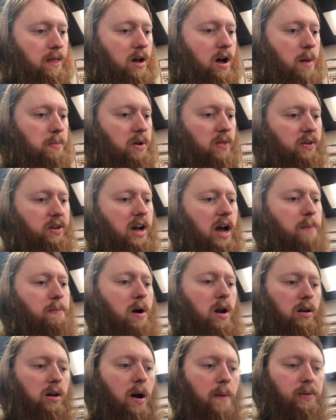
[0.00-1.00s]
Um, another guy
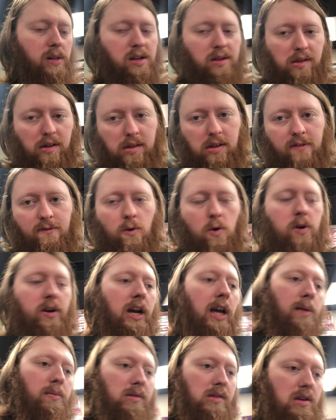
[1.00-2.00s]
bought a couple N sixty-four
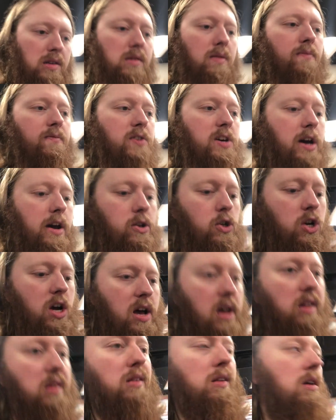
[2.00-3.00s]
games and some V H
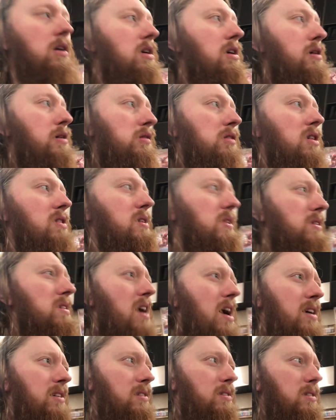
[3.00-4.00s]
S. So it's
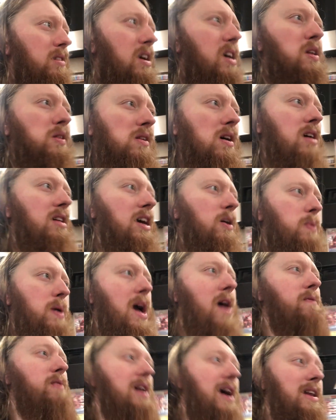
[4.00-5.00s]
not, it's not like we
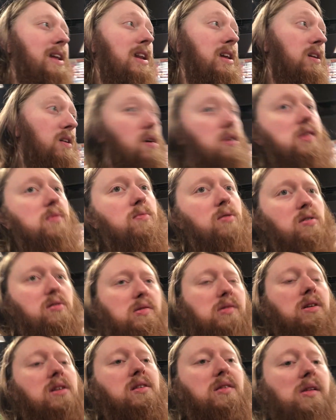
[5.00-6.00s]
haven't had any
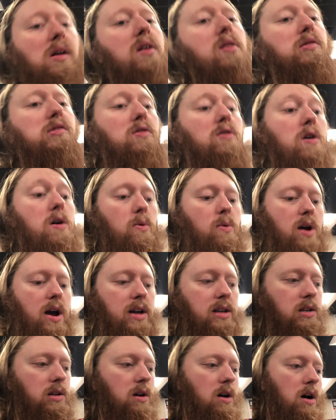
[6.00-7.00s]
customers, and sales are all
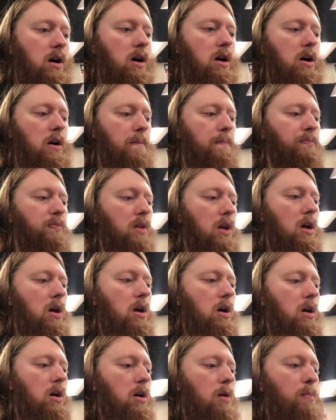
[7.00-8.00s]
right. Um,
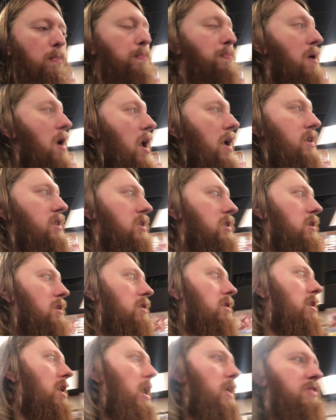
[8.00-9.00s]
but
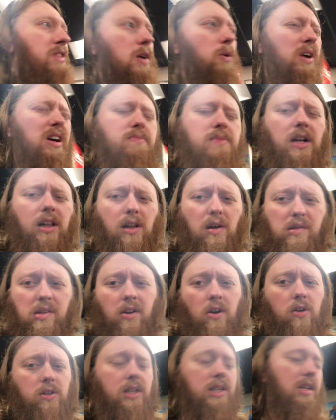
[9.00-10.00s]
I think we're going to be
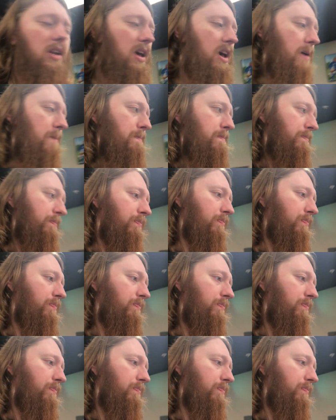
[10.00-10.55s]
closing early today.